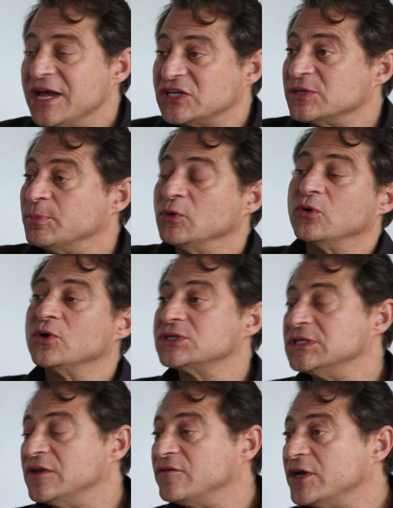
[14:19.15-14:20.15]

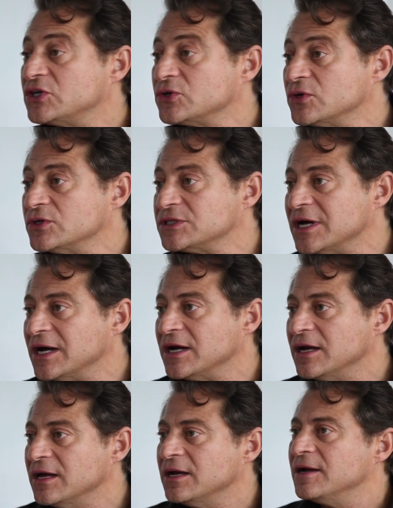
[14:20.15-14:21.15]
explorers and adventurers? Yeah.
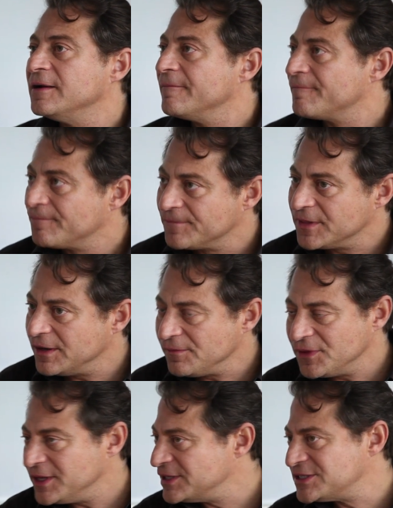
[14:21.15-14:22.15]

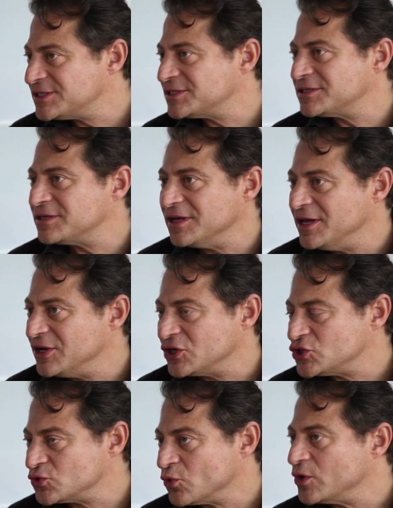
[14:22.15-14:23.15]
It's an
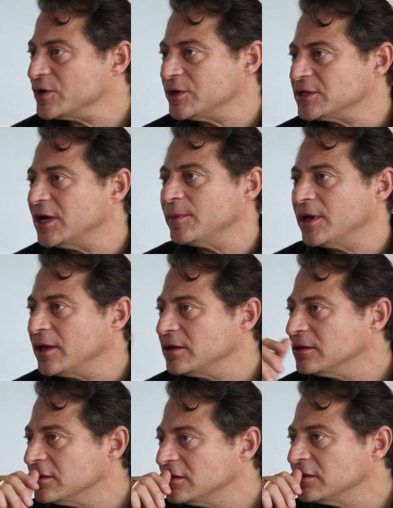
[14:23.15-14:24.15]
extraordinary time ahead.